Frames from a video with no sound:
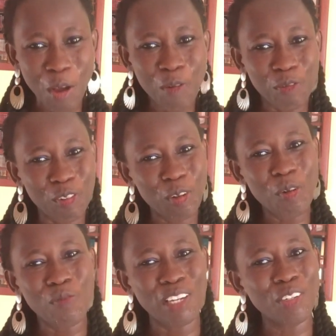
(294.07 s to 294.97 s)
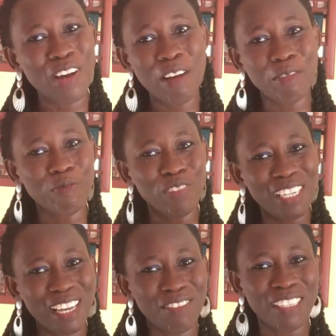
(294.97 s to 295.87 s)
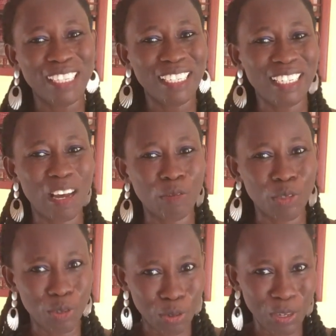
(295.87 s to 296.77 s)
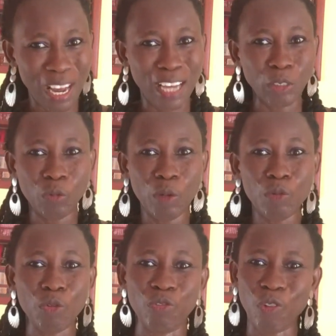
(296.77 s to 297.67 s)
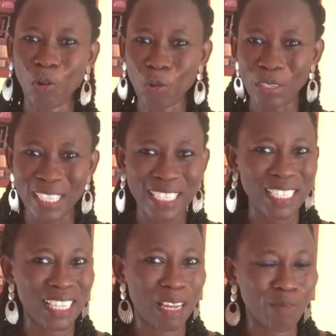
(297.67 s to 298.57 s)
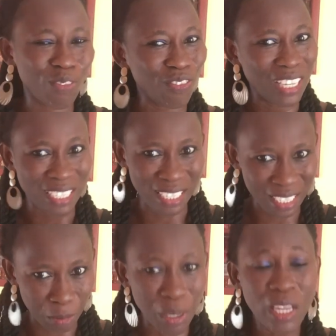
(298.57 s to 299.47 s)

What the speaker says: Follow my, you don't have to break everything down to you, and you'll be able to follow it step by step.